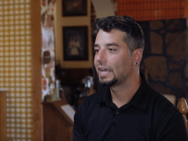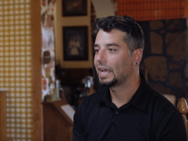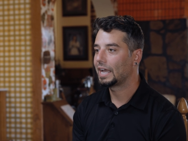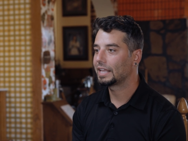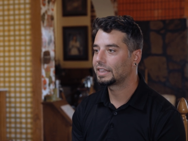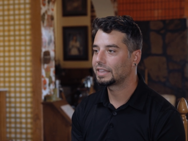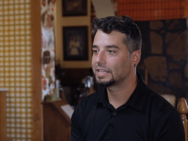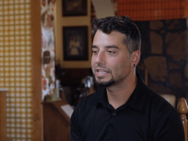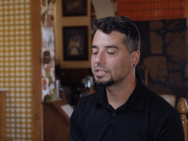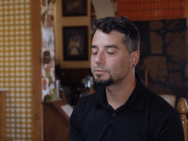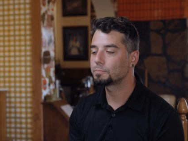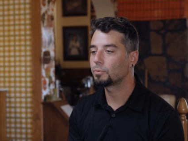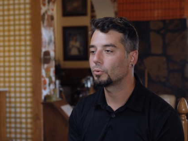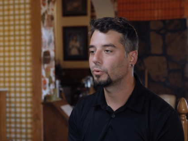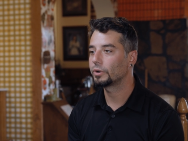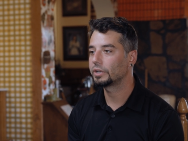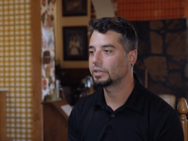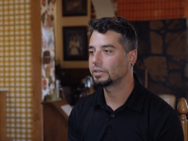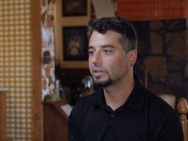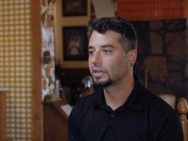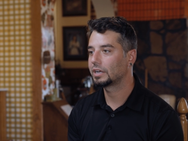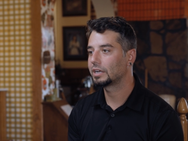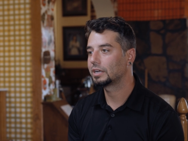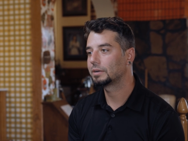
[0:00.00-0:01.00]
at this
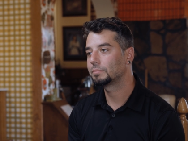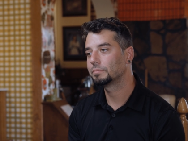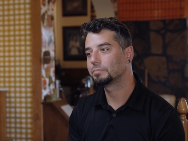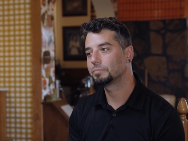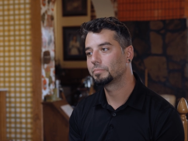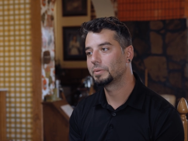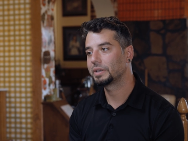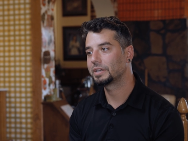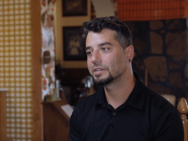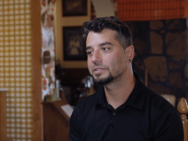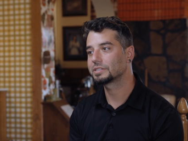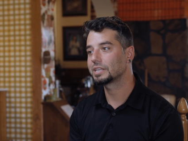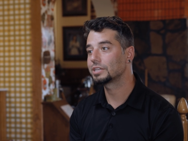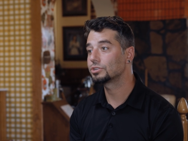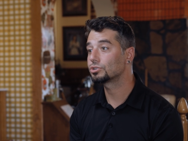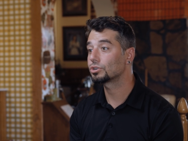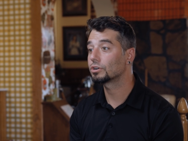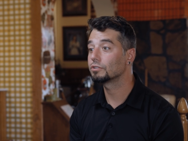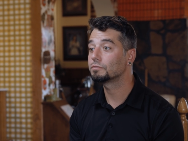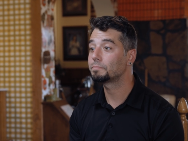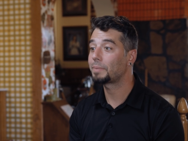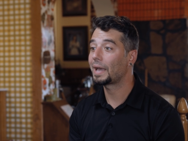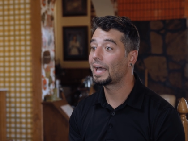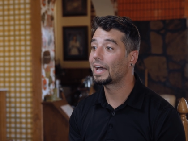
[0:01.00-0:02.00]
point because they
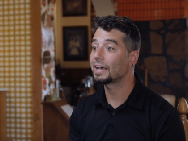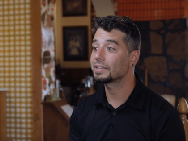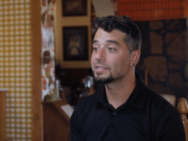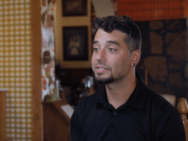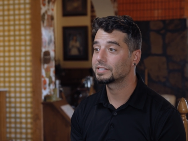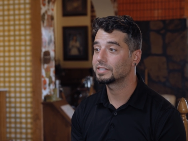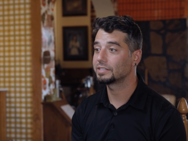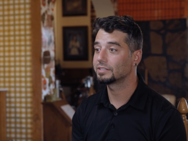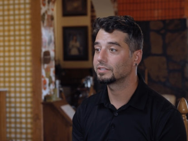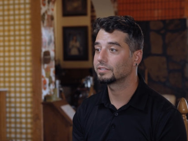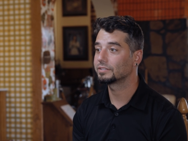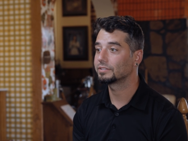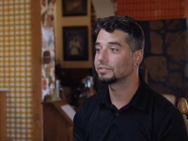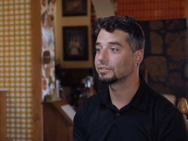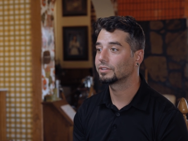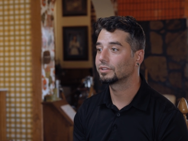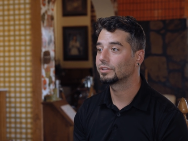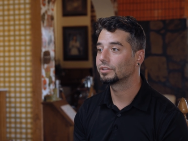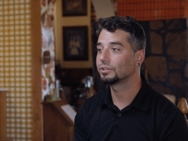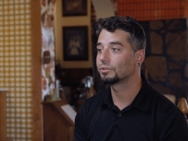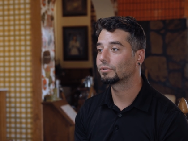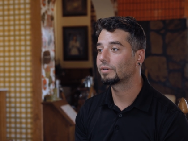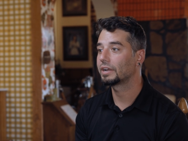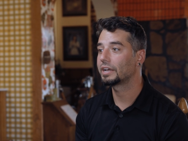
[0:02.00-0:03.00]
drove past,
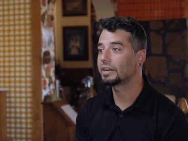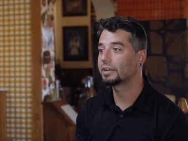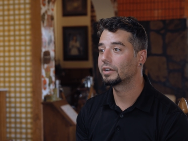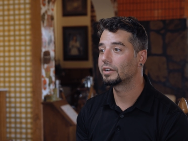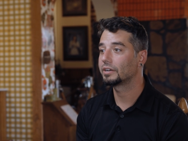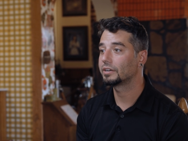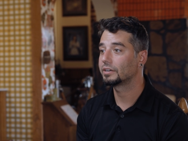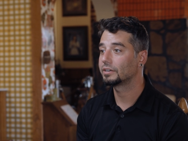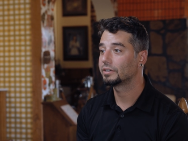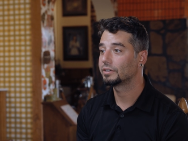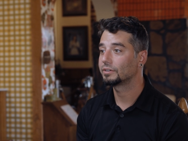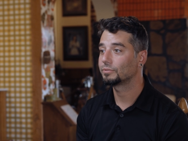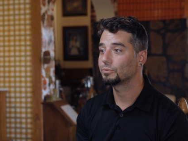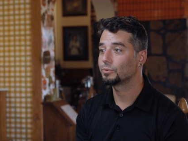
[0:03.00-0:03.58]
and Loretta